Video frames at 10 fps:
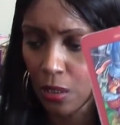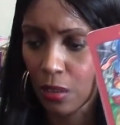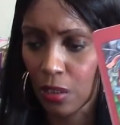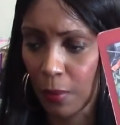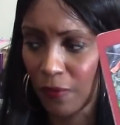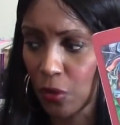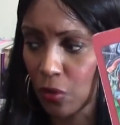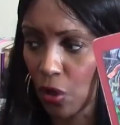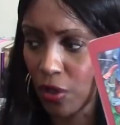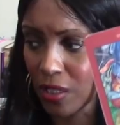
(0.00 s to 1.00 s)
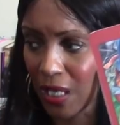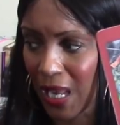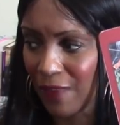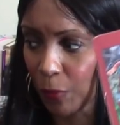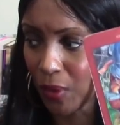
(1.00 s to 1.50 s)
So some of you guys
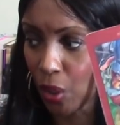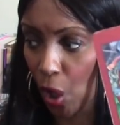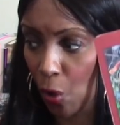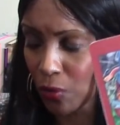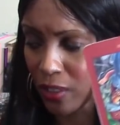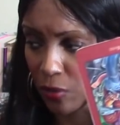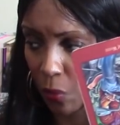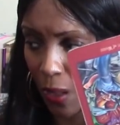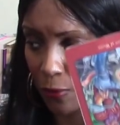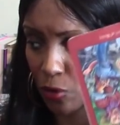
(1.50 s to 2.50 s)
gave up a goal as well.